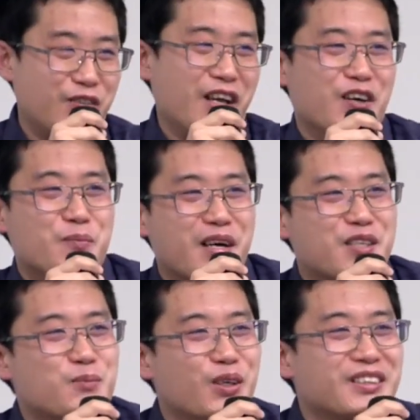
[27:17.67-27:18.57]
we have
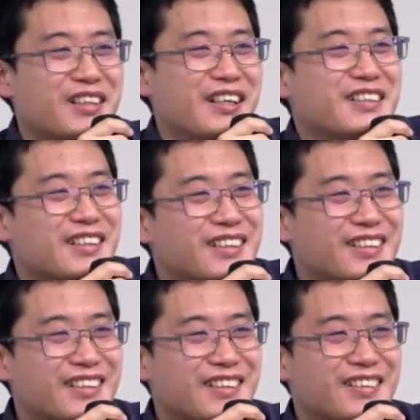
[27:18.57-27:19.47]
much more data.
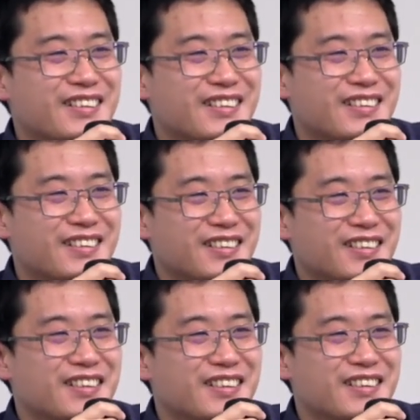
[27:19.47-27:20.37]
Oh,
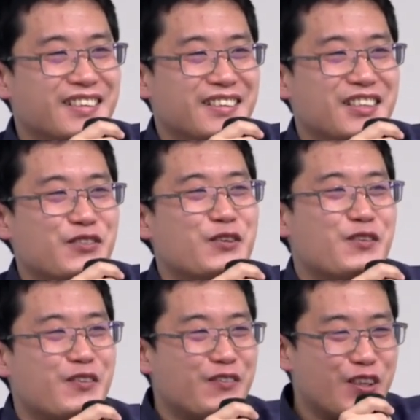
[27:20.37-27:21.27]
I see. Yeah,
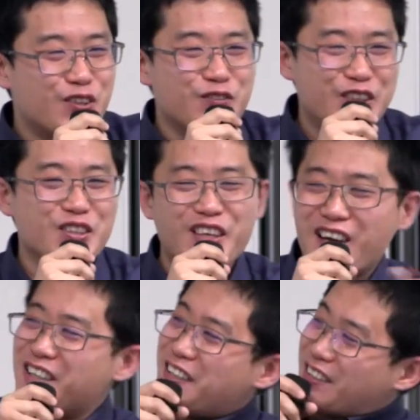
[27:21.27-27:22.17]
we don't
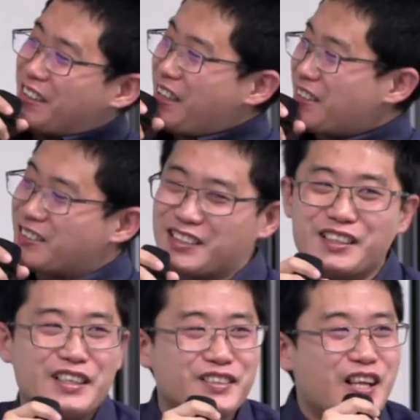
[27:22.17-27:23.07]
count it as
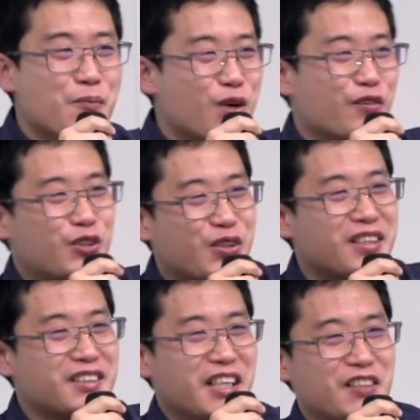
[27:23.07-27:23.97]
the number of
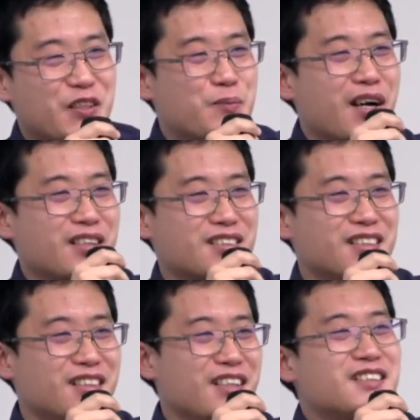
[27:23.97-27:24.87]
training data we pass.
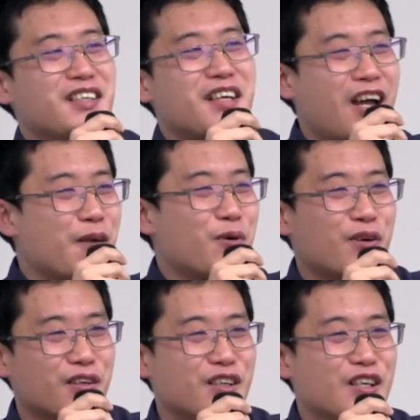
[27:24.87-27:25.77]
It's in
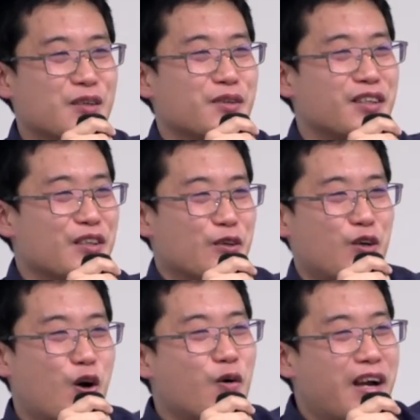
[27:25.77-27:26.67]
IPOC. But
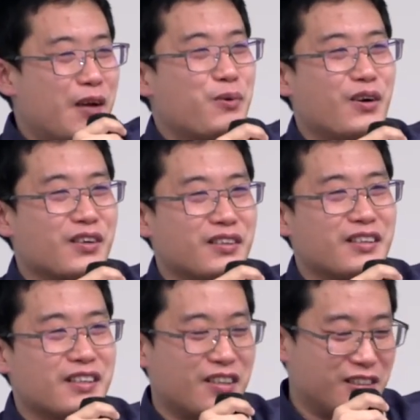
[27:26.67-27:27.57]
our
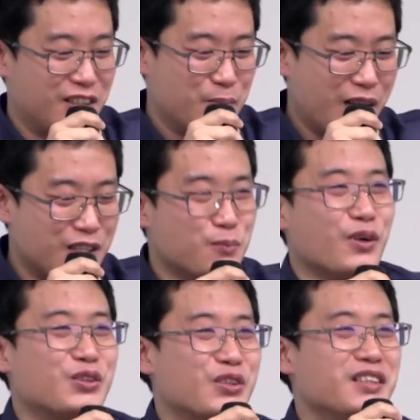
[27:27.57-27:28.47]
epoch contains much
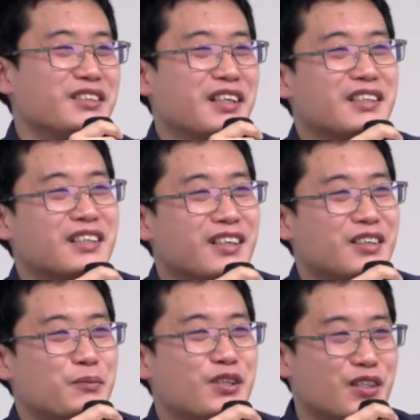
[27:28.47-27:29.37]
more training data
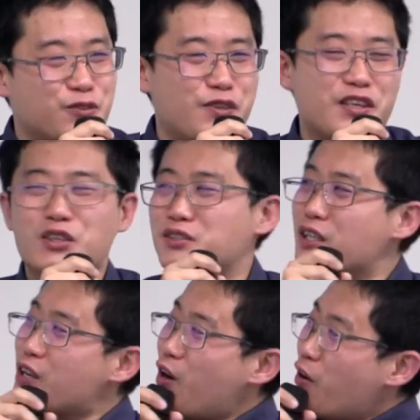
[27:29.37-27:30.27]
because we use
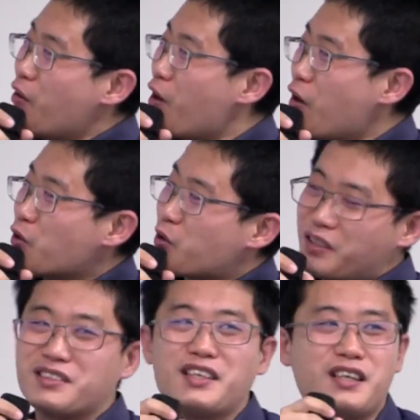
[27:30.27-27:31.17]
all
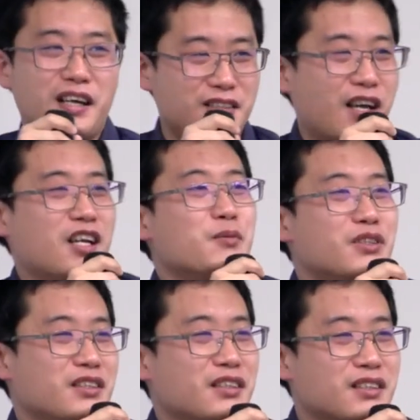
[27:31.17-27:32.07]
training data as
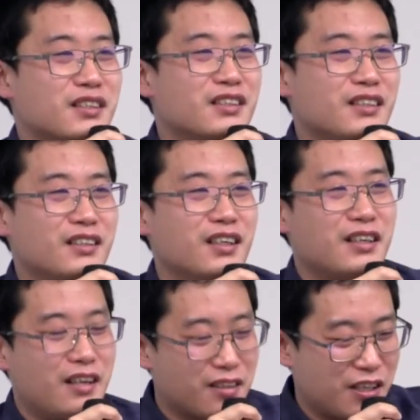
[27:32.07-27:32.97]
unlabeled data
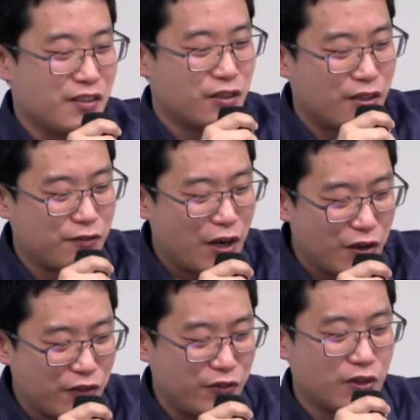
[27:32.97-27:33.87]
and give
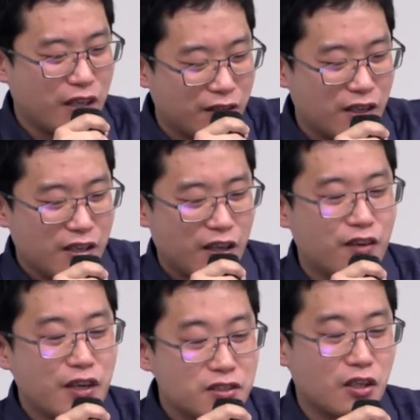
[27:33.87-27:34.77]
very few, like
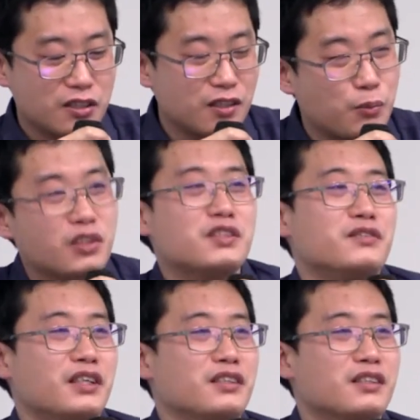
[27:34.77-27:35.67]
1,000
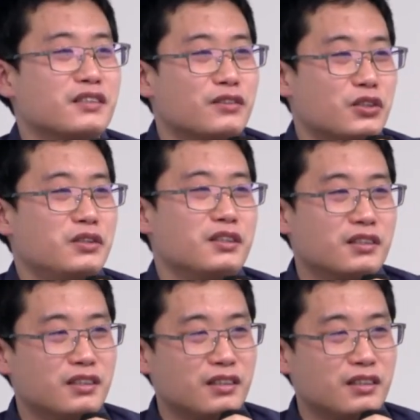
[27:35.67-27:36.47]
positive data for training.